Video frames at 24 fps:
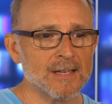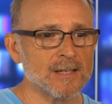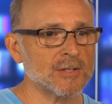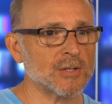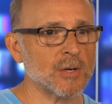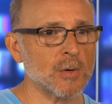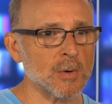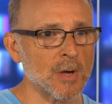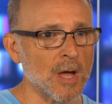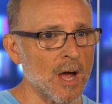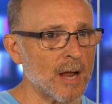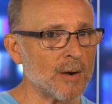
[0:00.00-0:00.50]

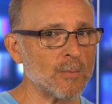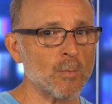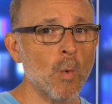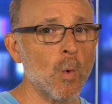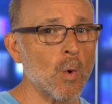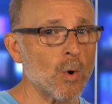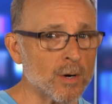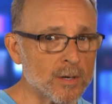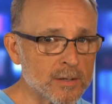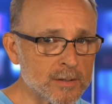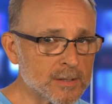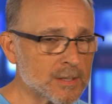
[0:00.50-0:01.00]
So God
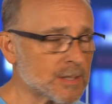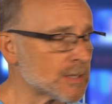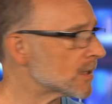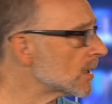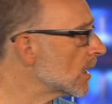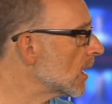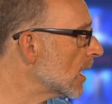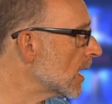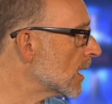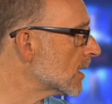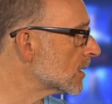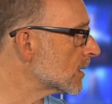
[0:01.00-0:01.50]
warns
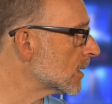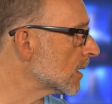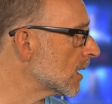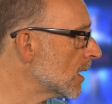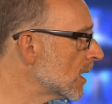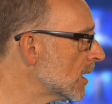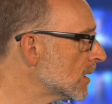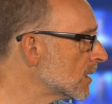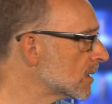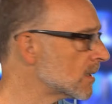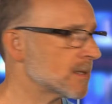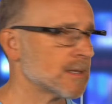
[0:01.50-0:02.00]
us
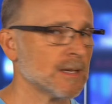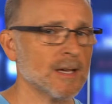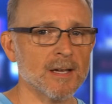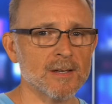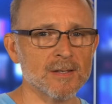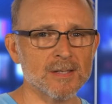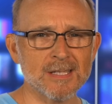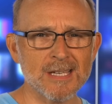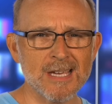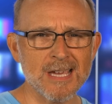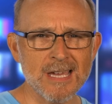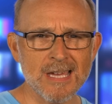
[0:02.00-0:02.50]
against
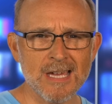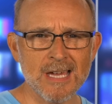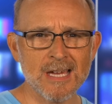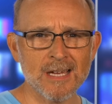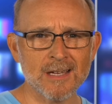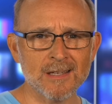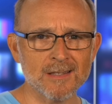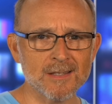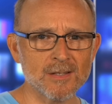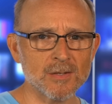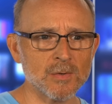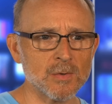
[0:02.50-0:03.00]
uh,
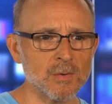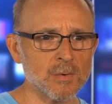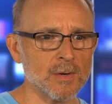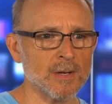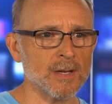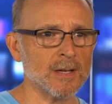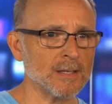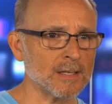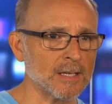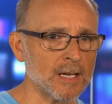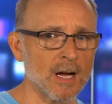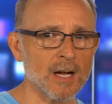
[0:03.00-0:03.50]
seeking to
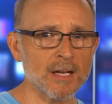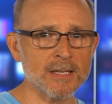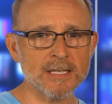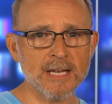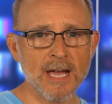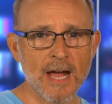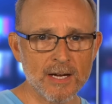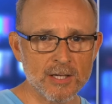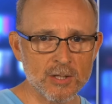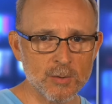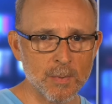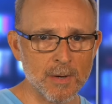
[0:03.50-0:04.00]
uh,
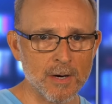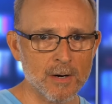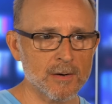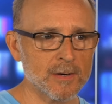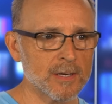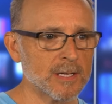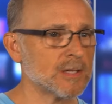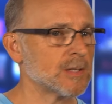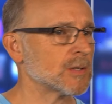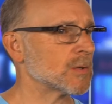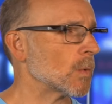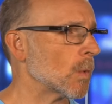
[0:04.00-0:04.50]
contact
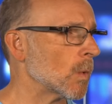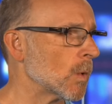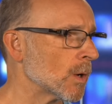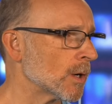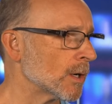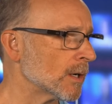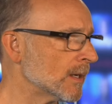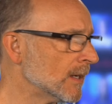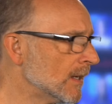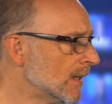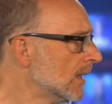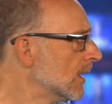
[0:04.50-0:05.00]
spirits
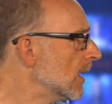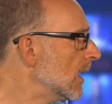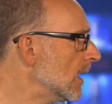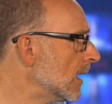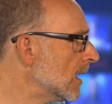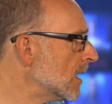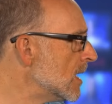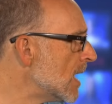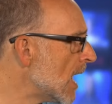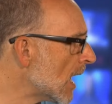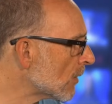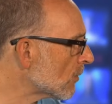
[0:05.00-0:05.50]
or
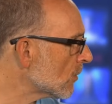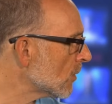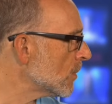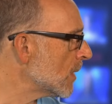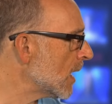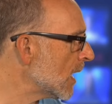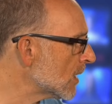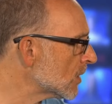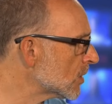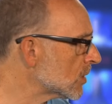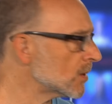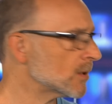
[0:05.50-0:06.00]
uh,
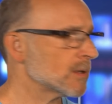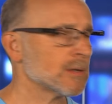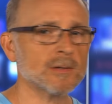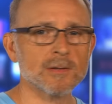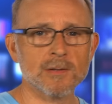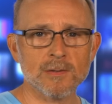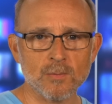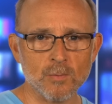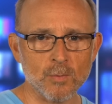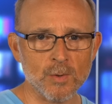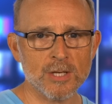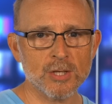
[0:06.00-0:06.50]

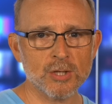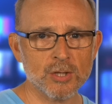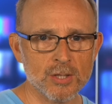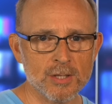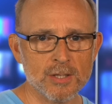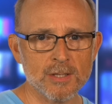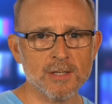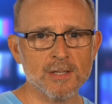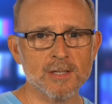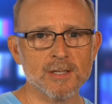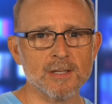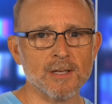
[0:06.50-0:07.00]
necromancers,
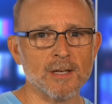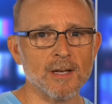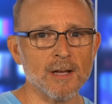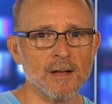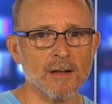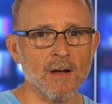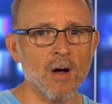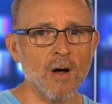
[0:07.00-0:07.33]
witches, uh,